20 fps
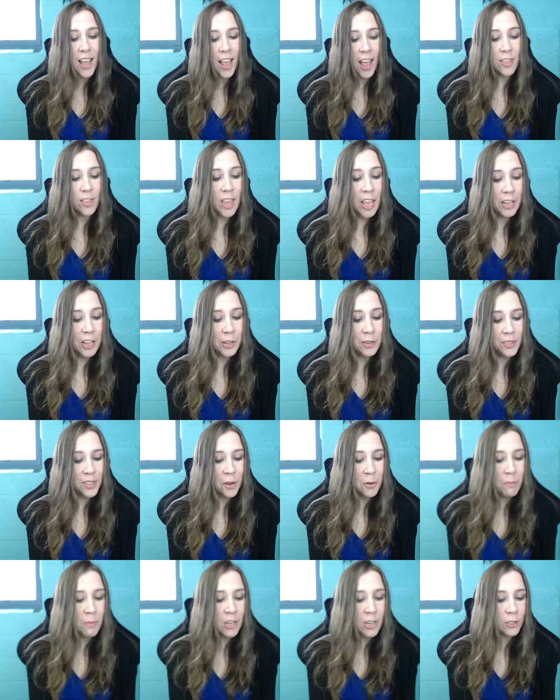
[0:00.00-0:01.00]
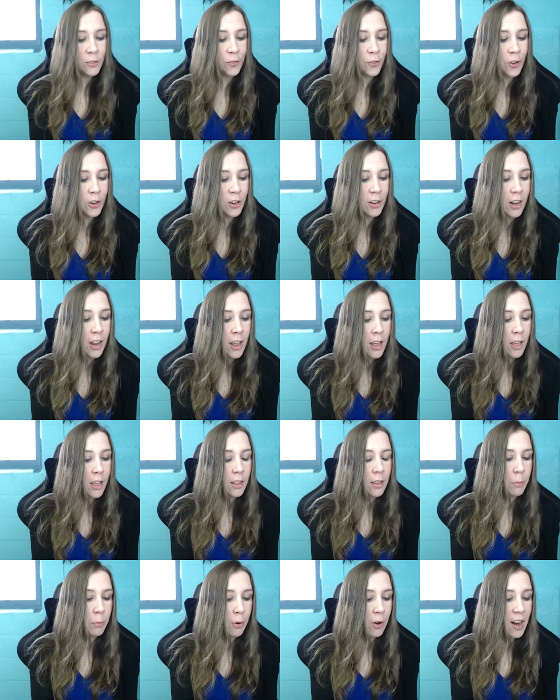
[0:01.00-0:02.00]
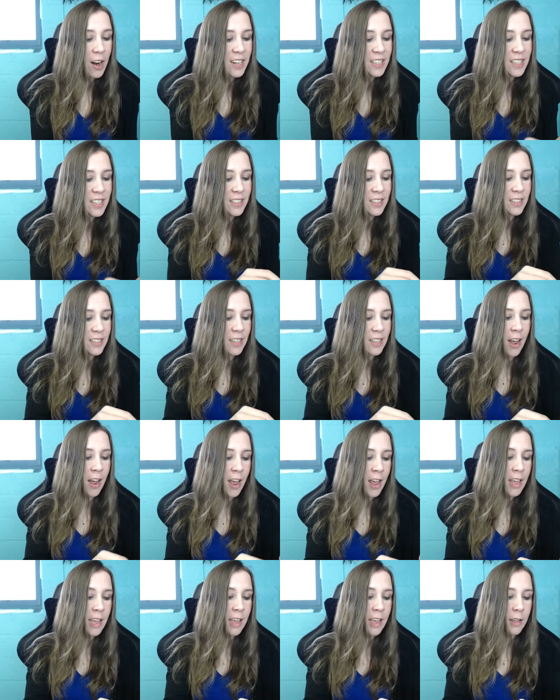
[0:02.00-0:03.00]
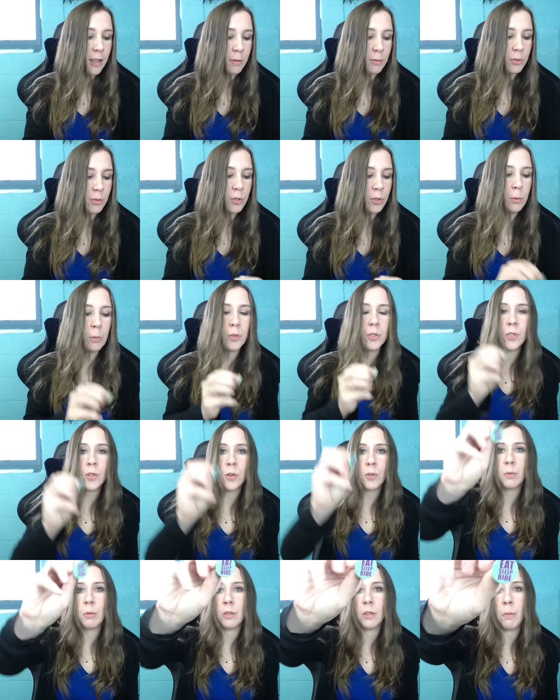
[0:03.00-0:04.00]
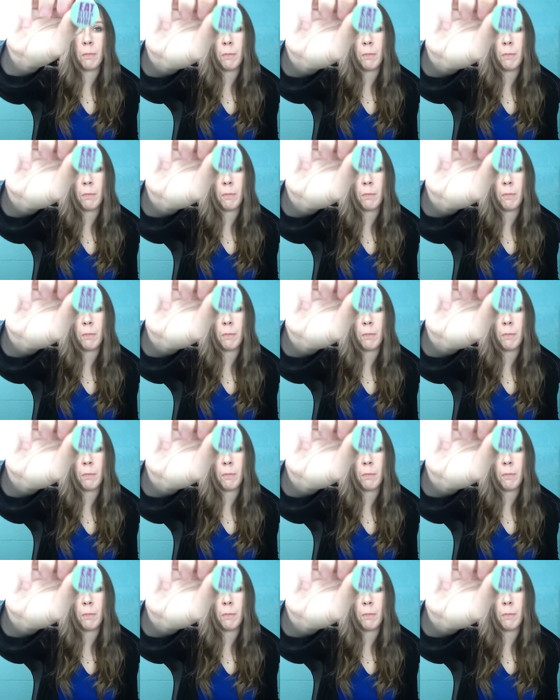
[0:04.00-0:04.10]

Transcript: And thank you so much for the presents. I am super stoked about the